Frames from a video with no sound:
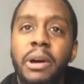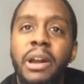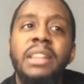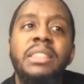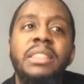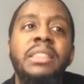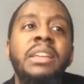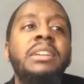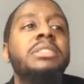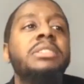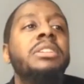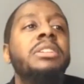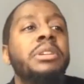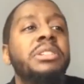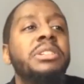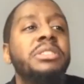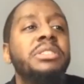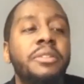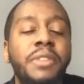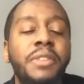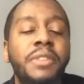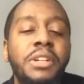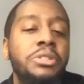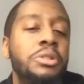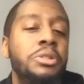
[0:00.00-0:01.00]
I yeah. think some
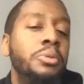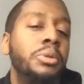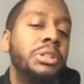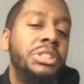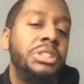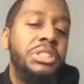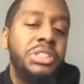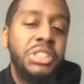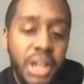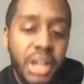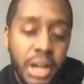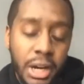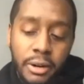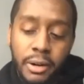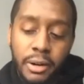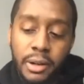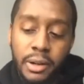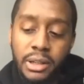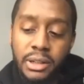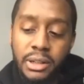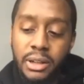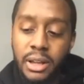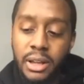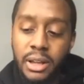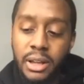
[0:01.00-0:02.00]
stuff that you were
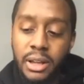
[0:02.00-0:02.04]
sharing